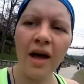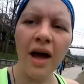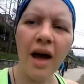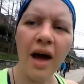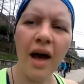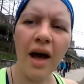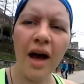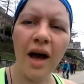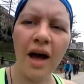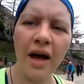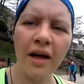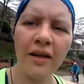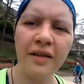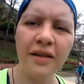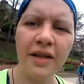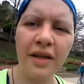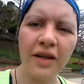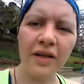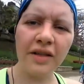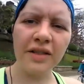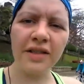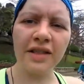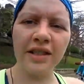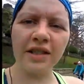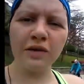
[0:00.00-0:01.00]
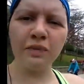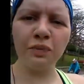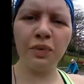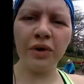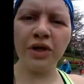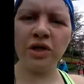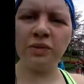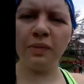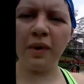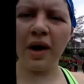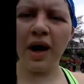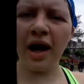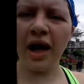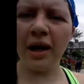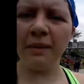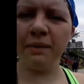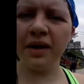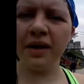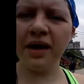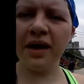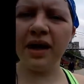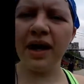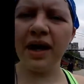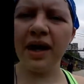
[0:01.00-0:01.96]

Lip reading: There's this bridge behind me,